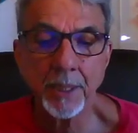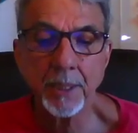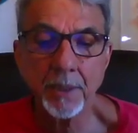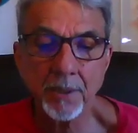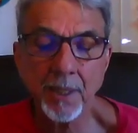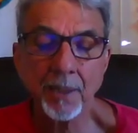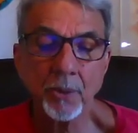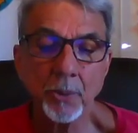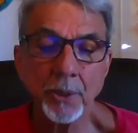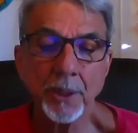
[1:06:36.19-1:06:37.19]
He started
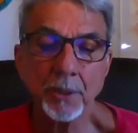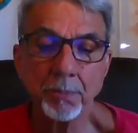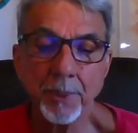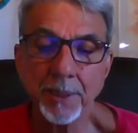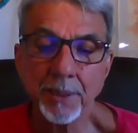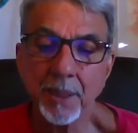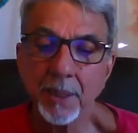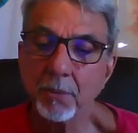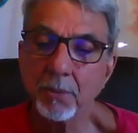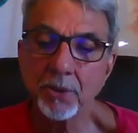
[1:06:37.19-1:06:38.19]
doing it, but
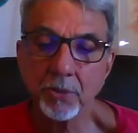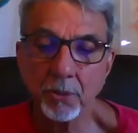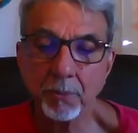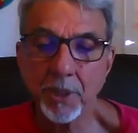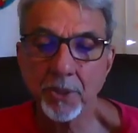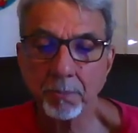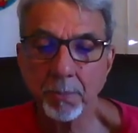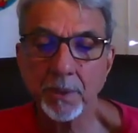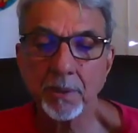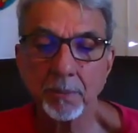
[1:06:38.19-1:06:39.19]
he was so much
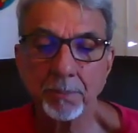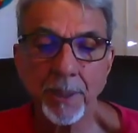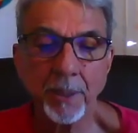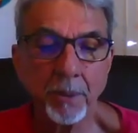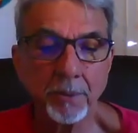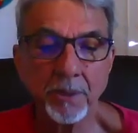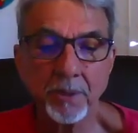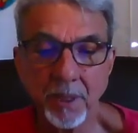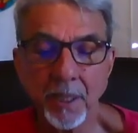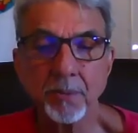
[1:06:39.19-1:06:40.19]
bothered by all
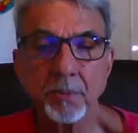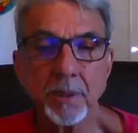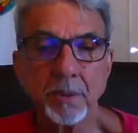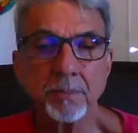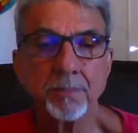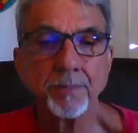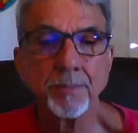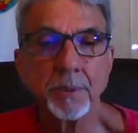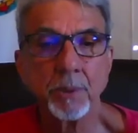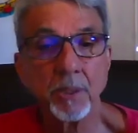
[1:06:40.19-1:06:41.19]
this Sanskrit
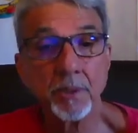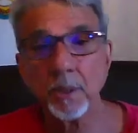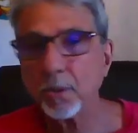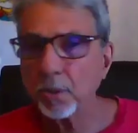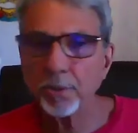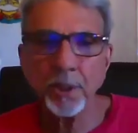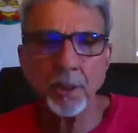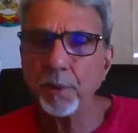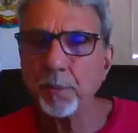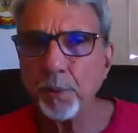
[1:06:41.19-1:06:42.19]
because I told
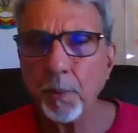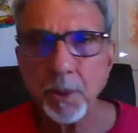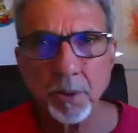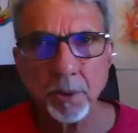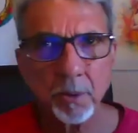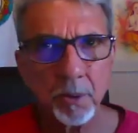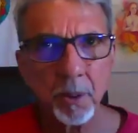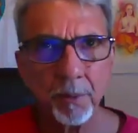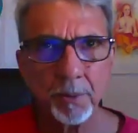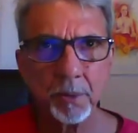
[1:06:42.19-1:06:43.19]
him, if you want to do, you
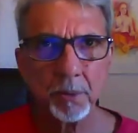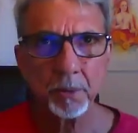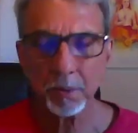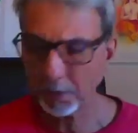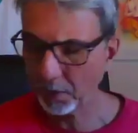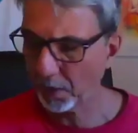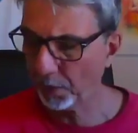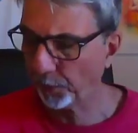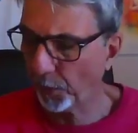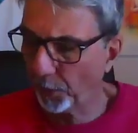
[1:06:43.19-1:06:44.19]
have to do
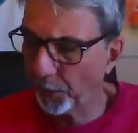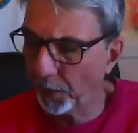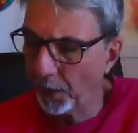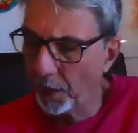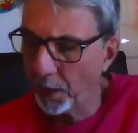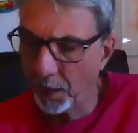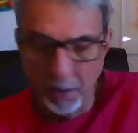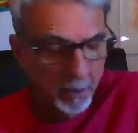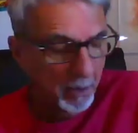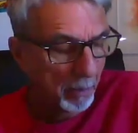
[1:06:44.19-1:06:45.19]
following
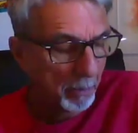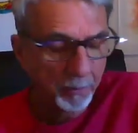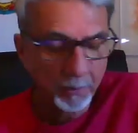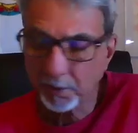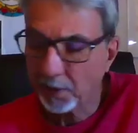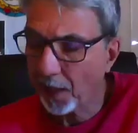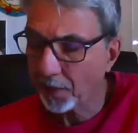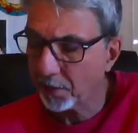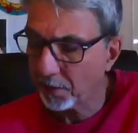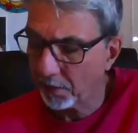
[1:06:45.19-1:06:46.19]
some of the
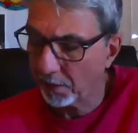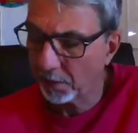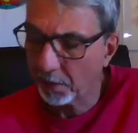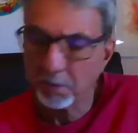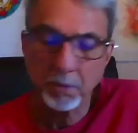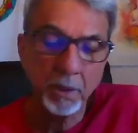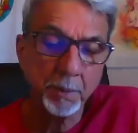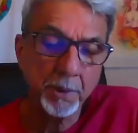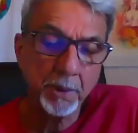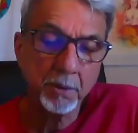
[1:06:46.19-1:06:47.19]
texts or
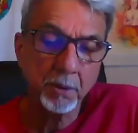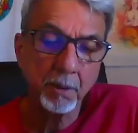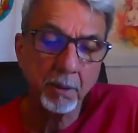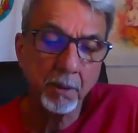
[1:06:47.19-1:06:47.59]
transcriptions